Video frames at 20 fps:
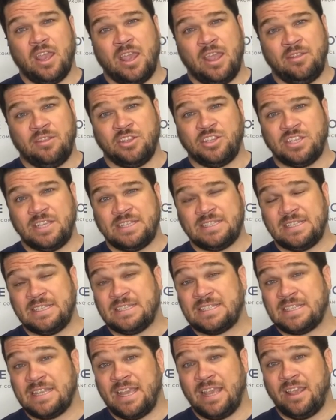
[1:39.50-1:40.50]
in the
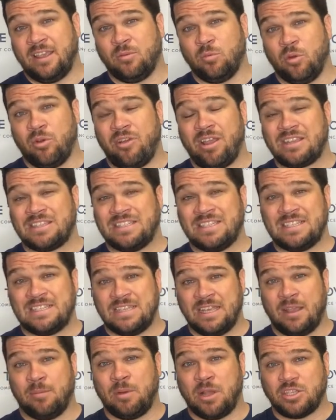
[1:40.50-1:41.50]
GCC, we're actually
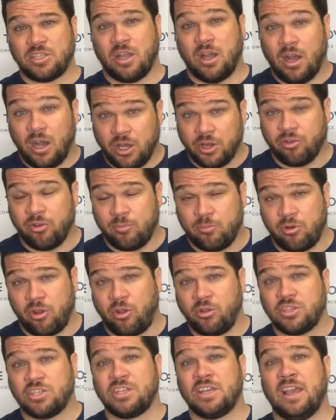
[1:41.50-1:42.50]
seeing a much harder
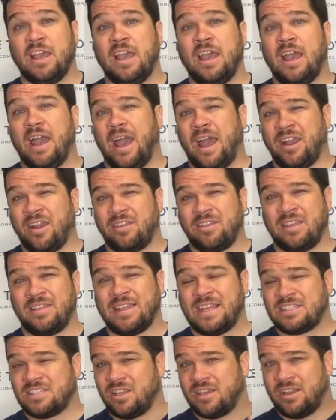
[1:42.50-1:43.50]
approach, and I think
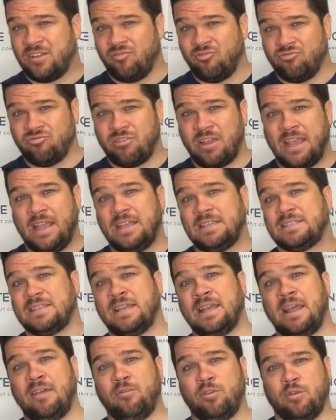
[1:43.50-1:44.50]
that's going to raise
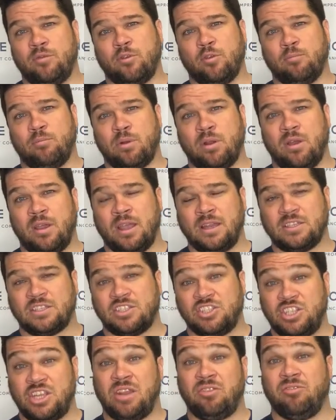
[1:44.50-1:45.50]
the level of
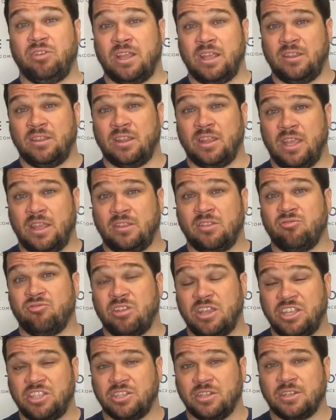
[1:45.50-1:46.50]
compliance generally in the, in the
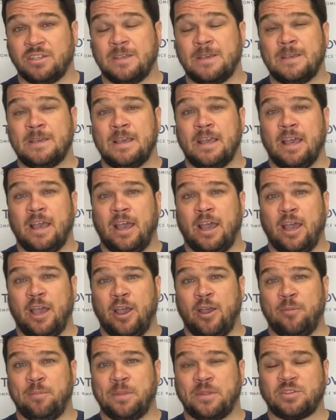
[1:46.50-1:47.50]
region.
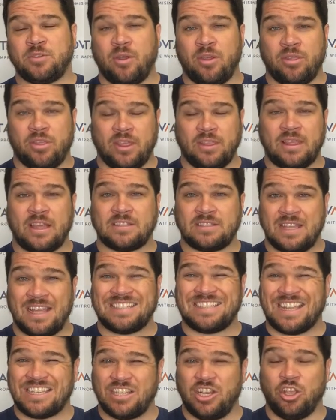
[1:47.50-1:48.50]
Um, so I think that's,
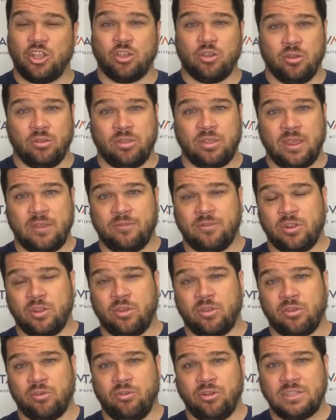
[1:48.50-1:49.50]
that's actually a good thing for the
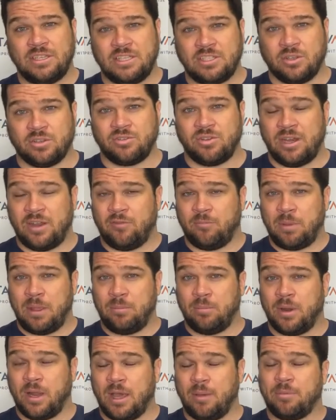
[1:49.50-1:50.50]
authorities because it lifts
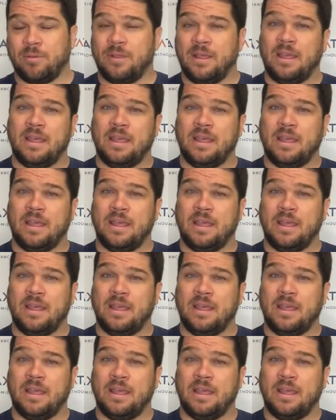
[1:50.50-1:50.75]
people up.